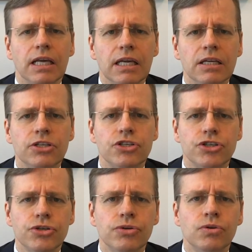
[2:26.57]

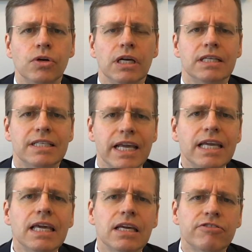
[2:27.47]
into
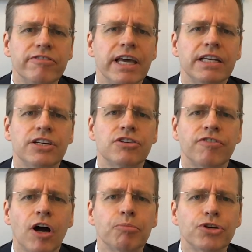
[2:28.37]
taking advantage of
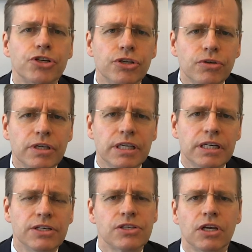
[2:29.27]

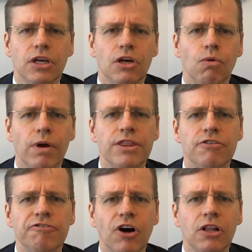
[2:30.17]
opportunities when
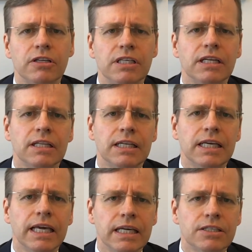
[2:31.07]
the volatility
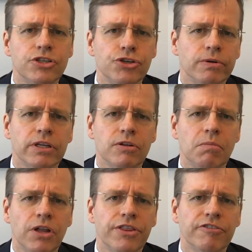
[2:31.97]
hit during the
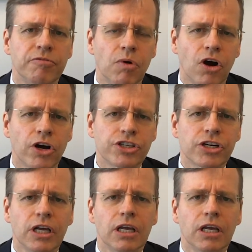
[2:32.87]
month of March,